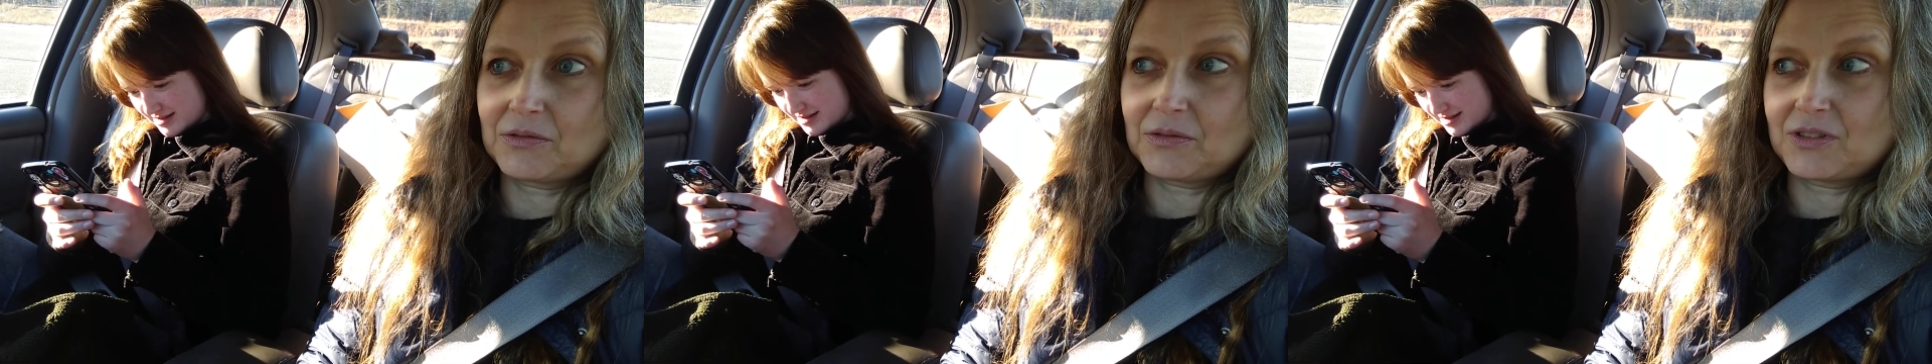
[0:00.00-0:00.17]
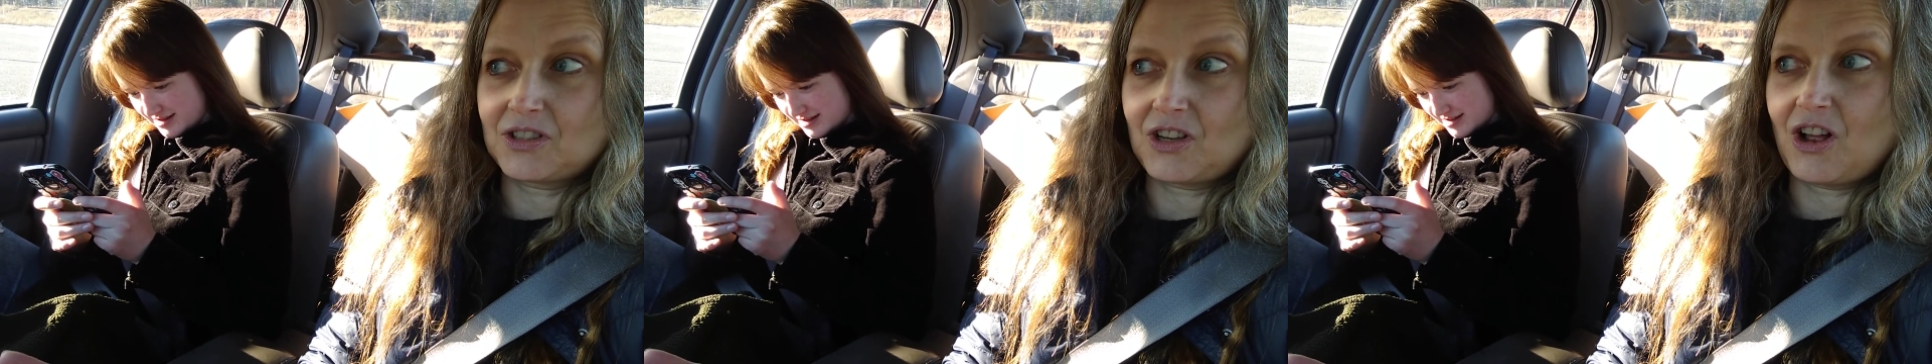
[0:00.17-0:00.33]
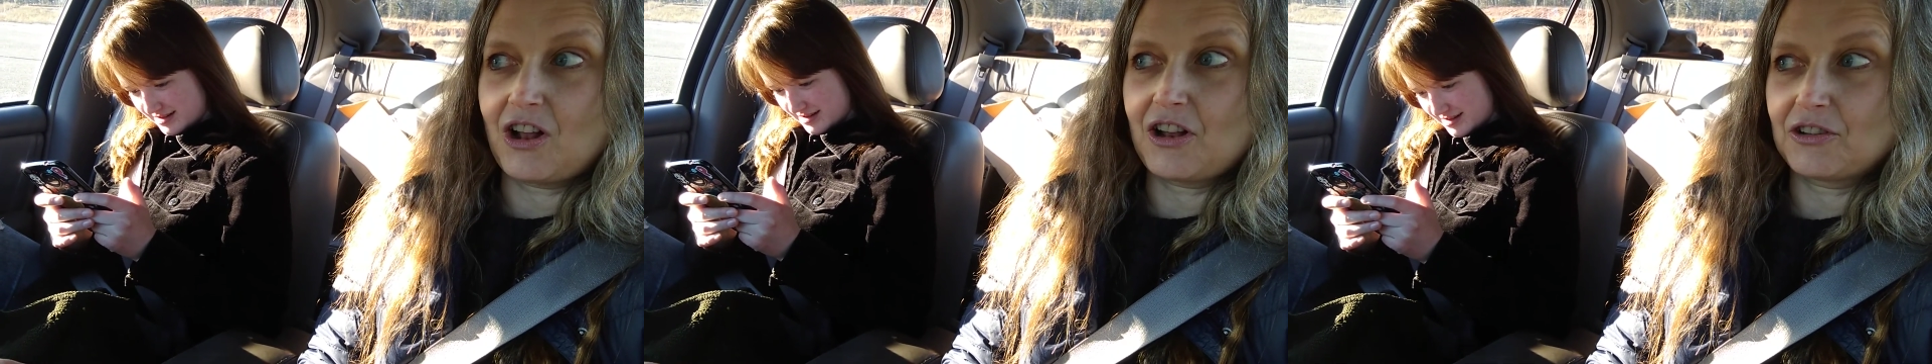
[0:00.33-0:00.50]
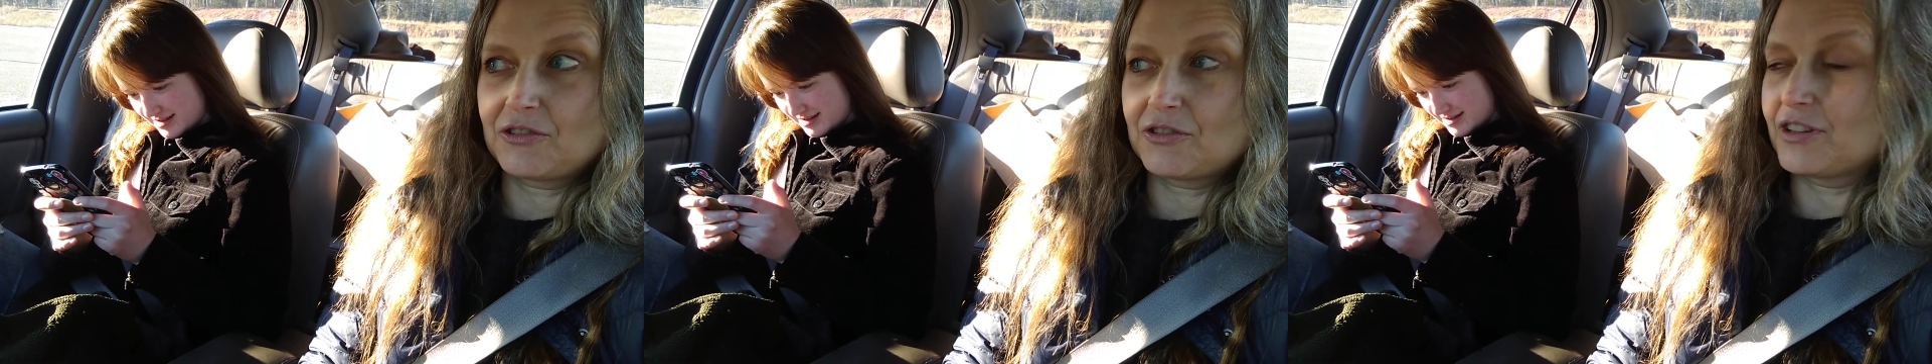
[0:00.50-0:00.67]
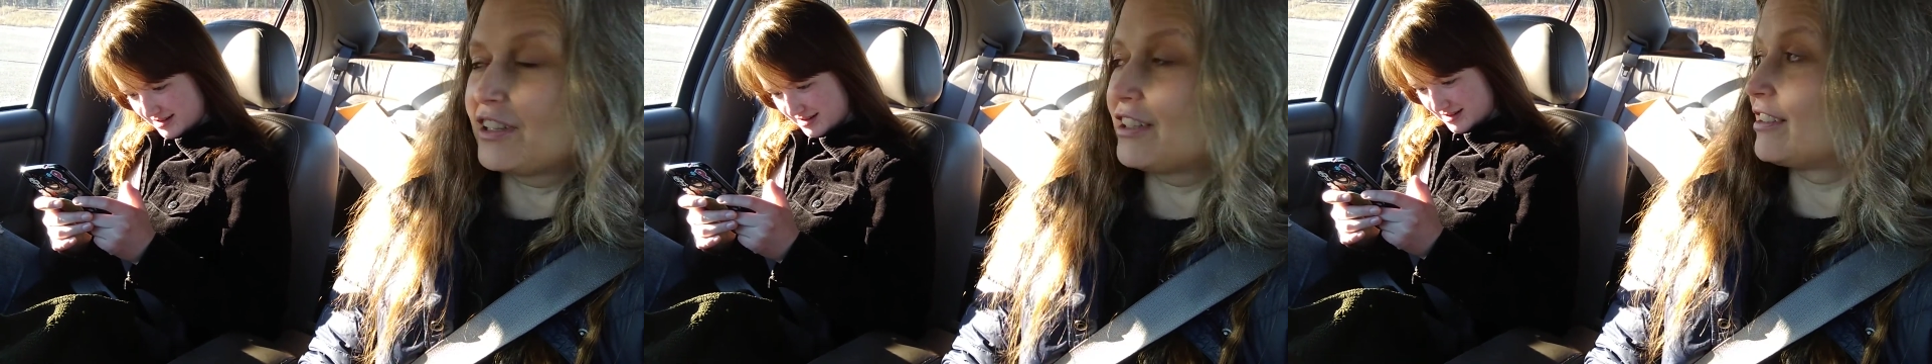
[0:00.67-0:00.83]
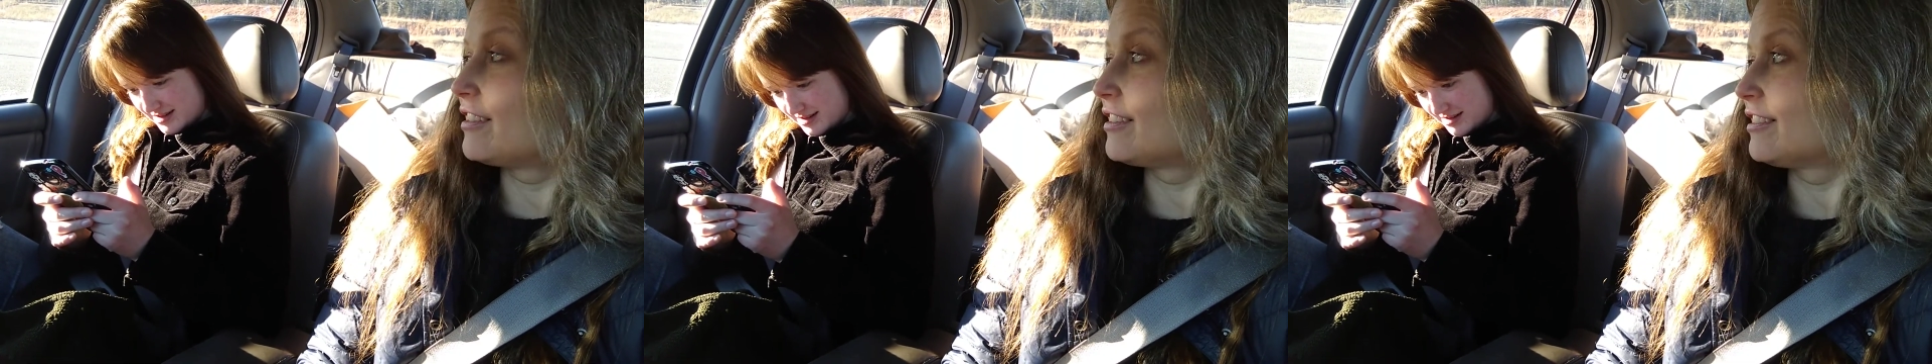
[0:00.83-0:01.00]
taller
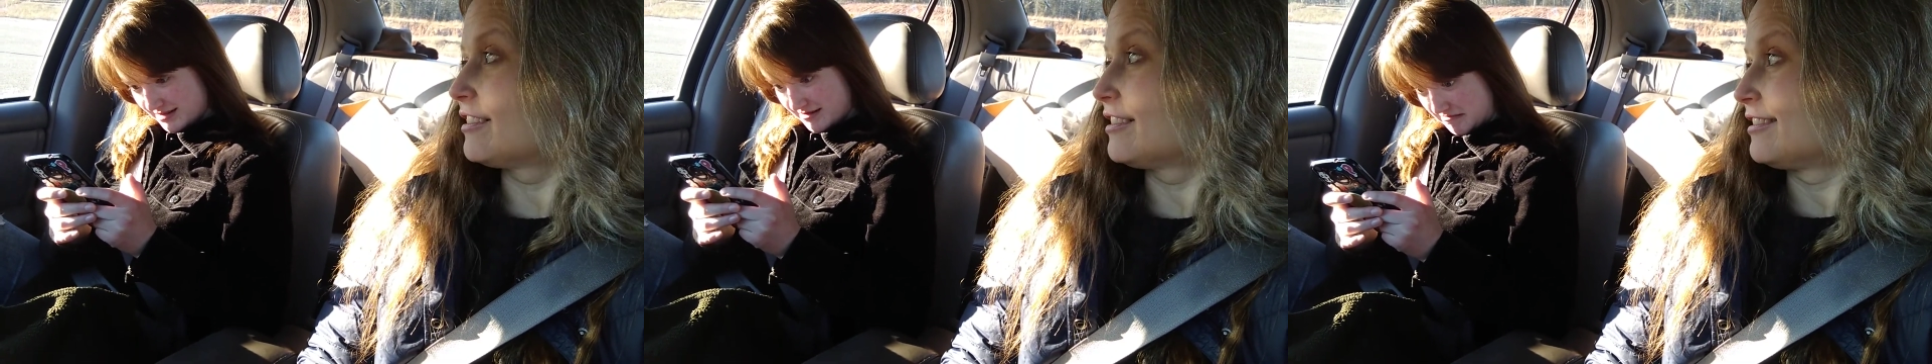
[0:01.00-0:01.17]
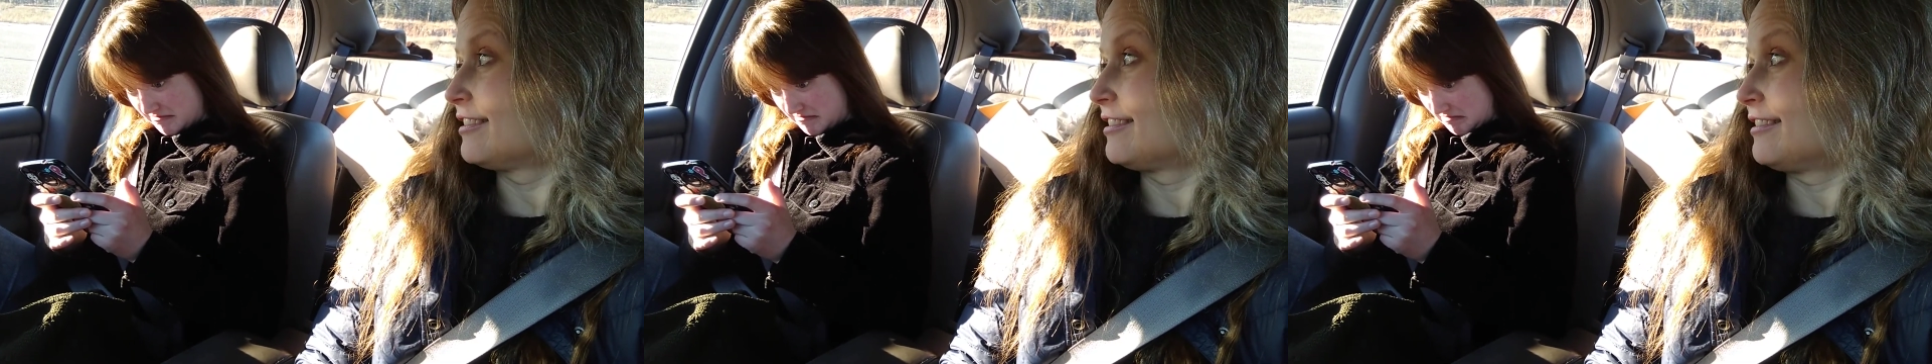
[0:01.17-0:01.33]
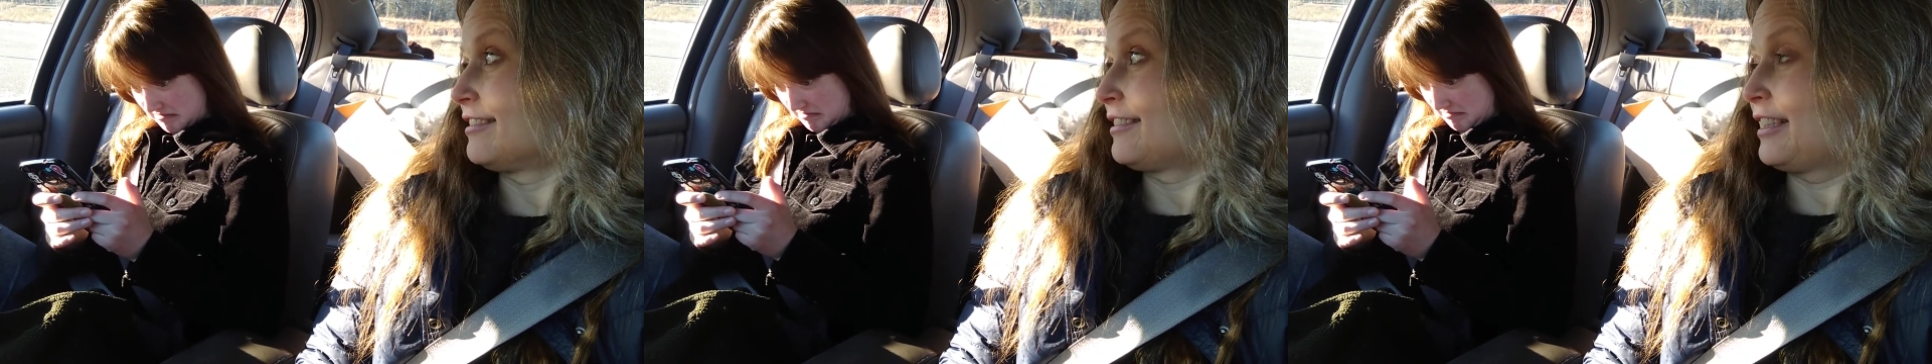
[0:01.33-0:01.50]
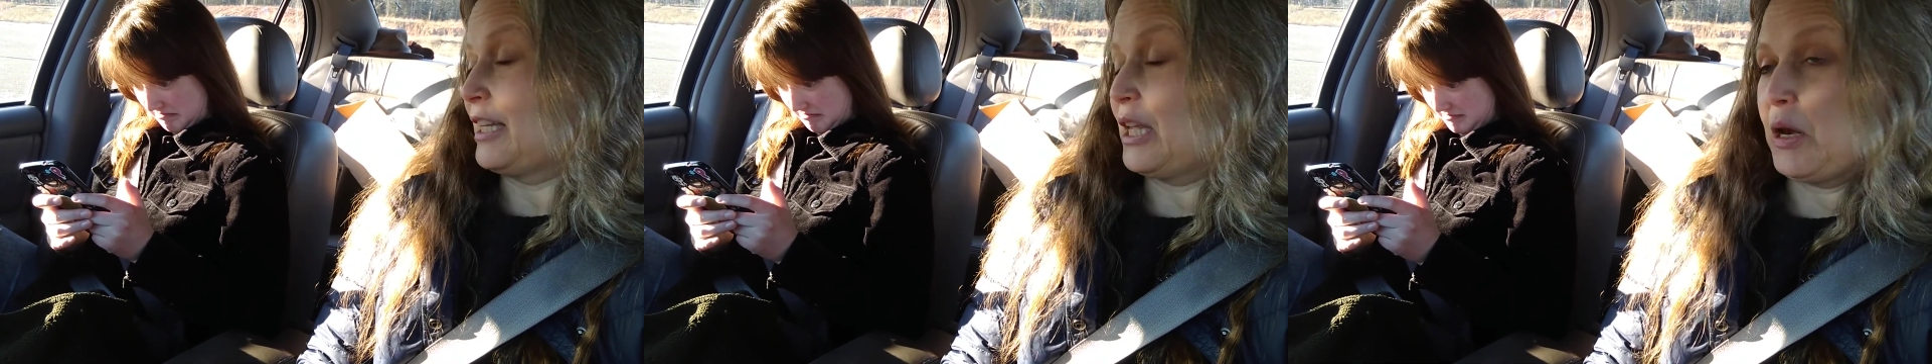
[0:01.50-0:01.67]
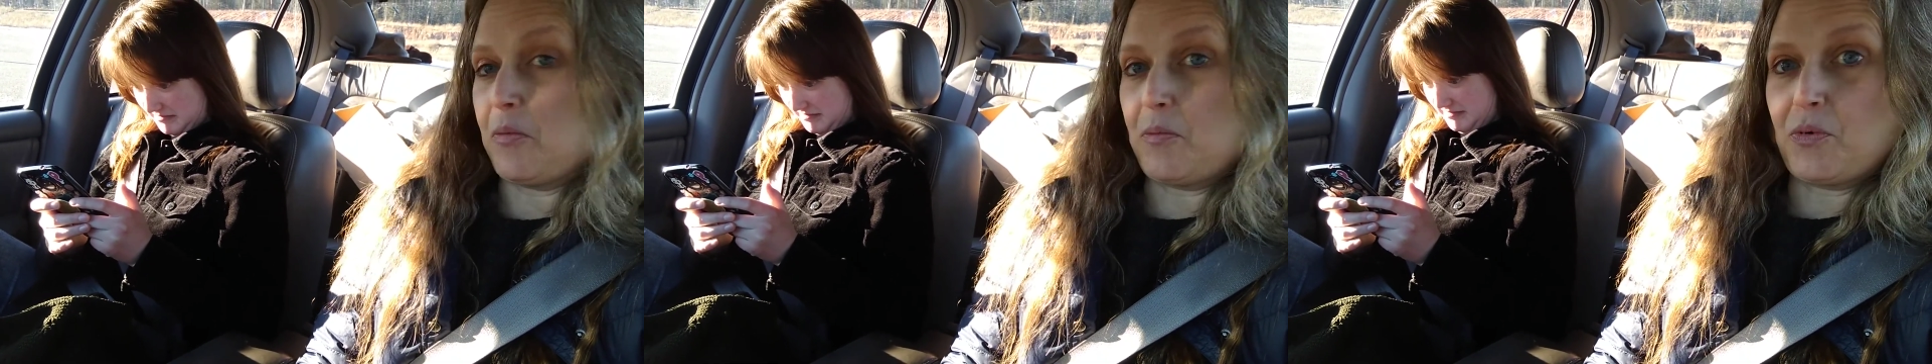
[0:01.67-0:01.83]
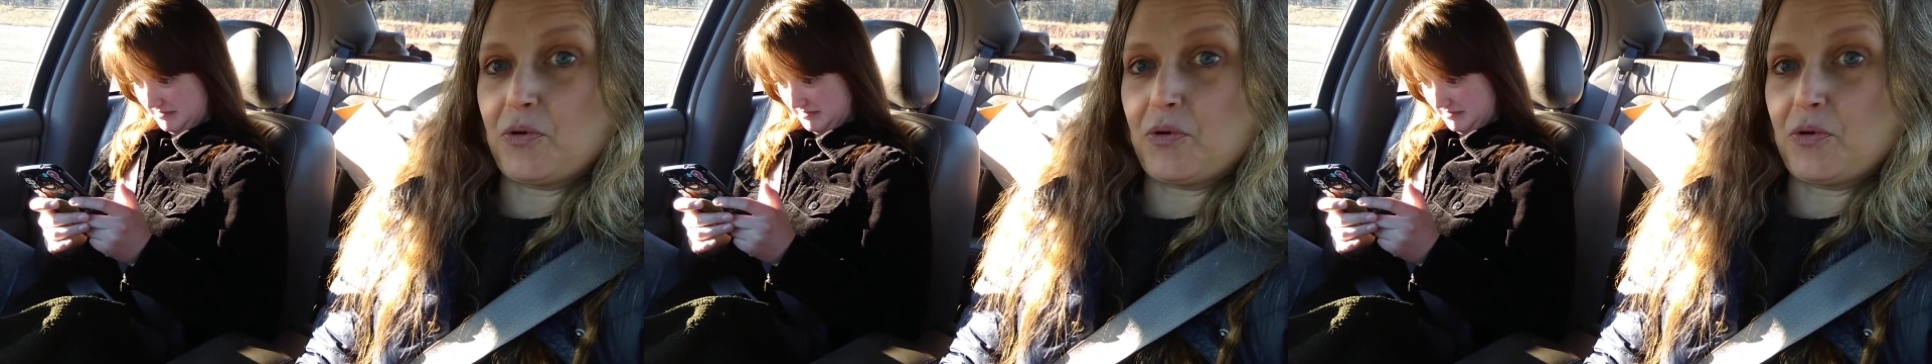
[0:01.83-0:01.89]
than than